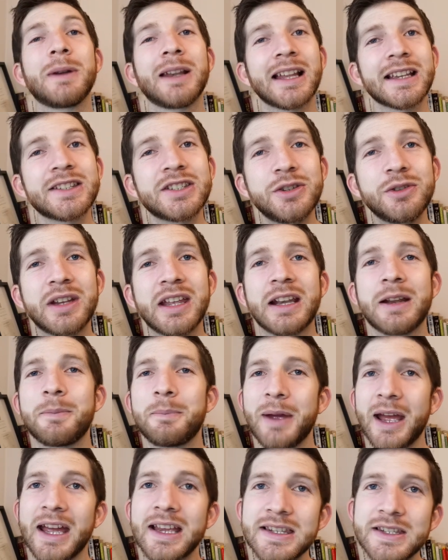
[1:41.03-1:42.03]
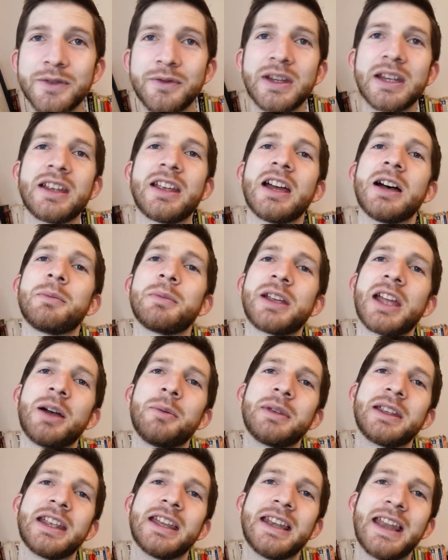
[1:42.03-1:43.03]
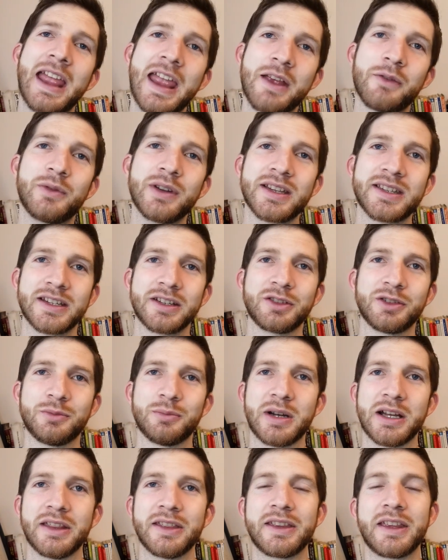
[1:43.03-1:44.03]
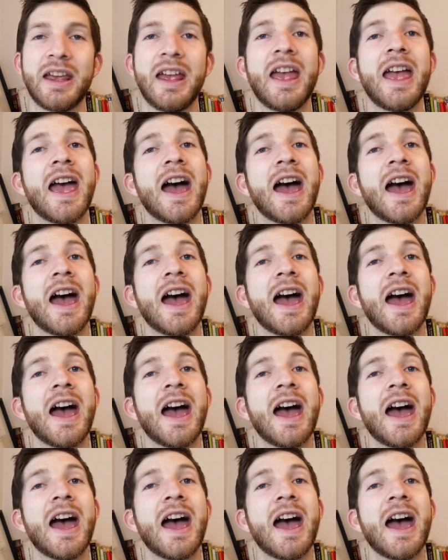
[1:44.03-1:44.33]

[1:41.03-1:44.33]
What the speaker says: plus you get a passive income coming in every single month.